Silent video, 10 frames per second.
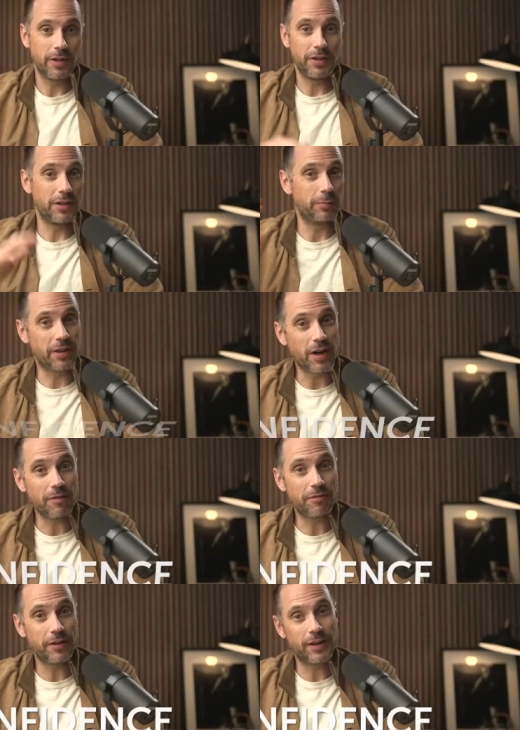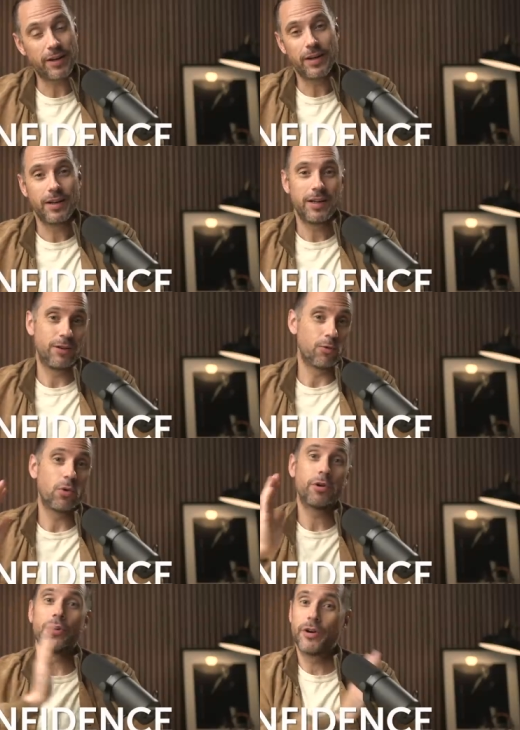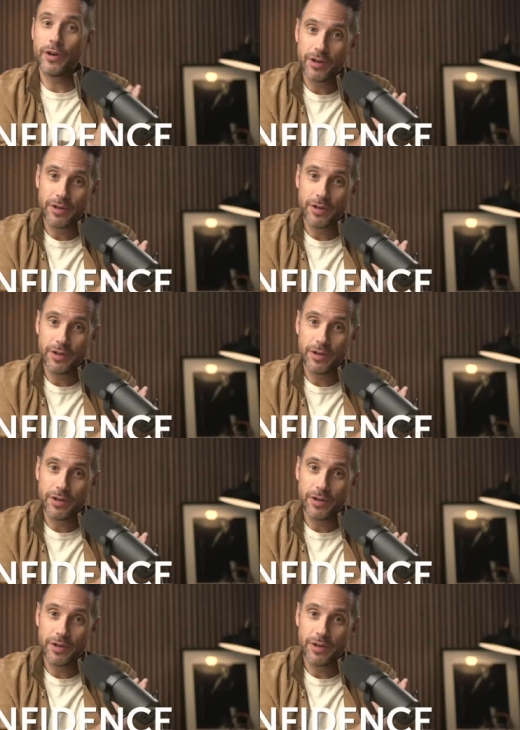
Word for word: You need to be confident in order